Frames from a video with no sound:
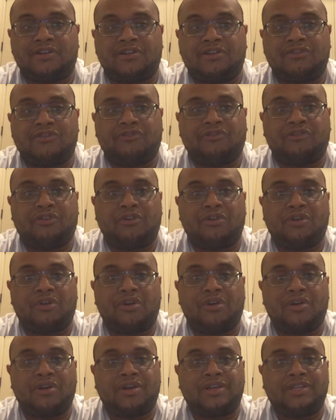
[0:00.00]

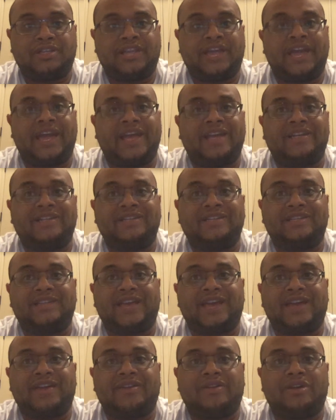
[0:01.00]
for things
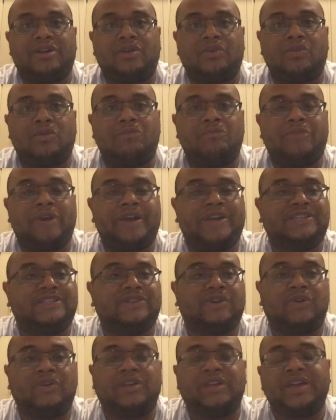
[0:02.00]
that were
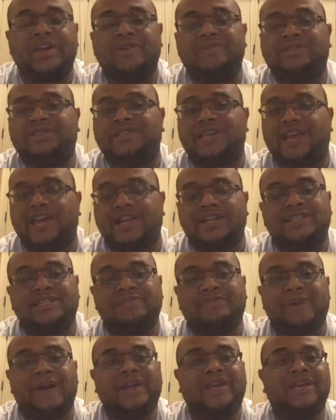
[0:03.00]
based on hearsay and
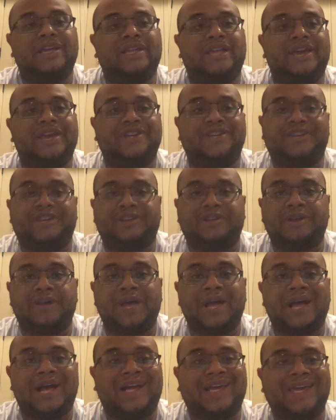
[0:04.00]
speculation,
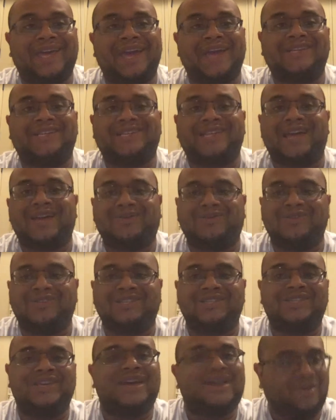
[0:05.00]
a case that
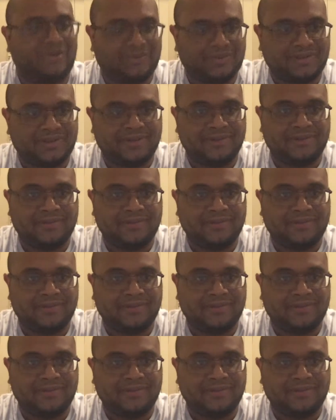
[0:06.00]
was settled